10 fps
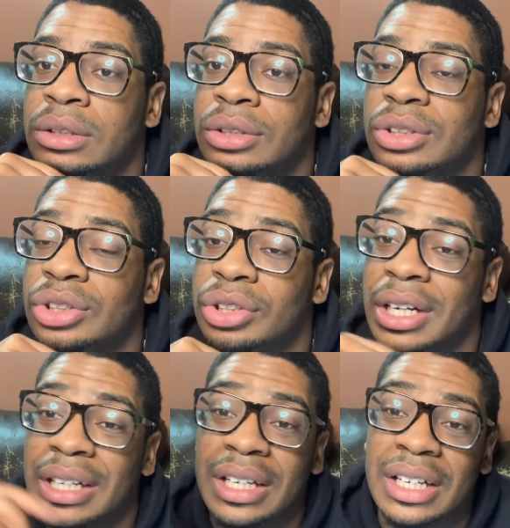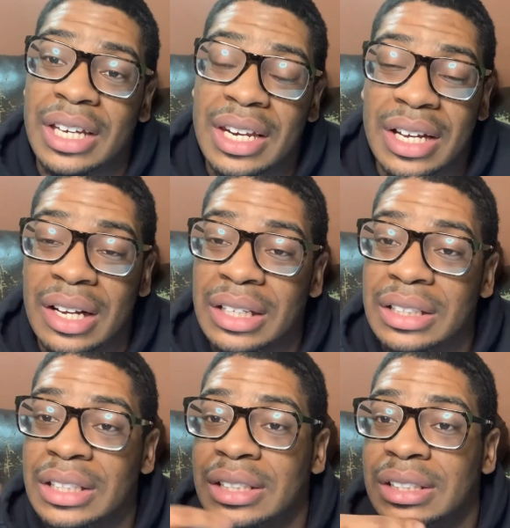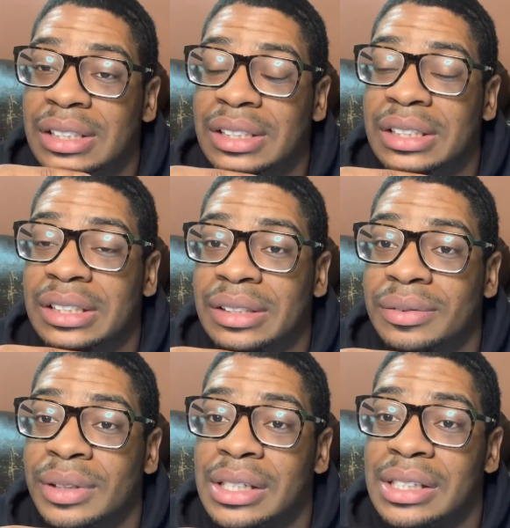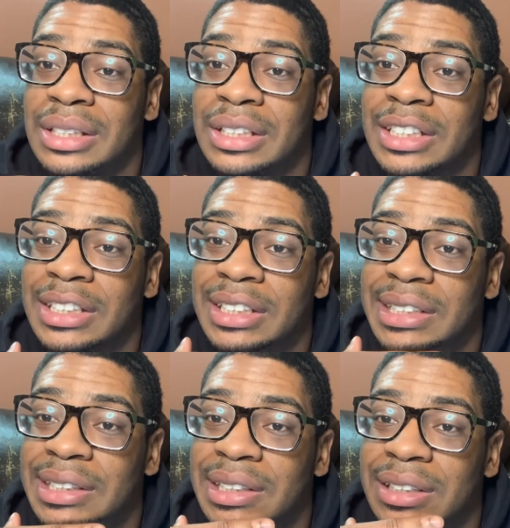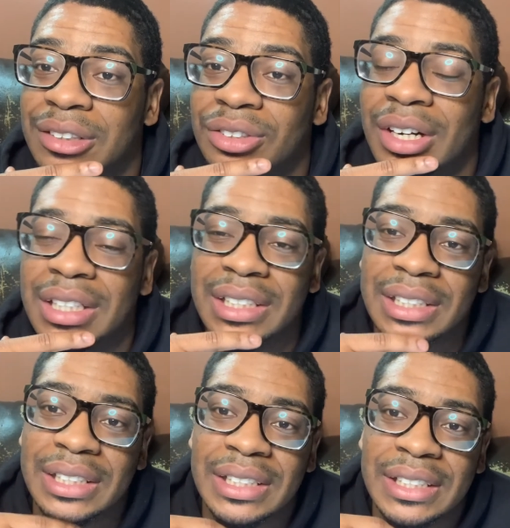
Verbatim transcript: You try and get Kenny Golladay in, in free agency. You try to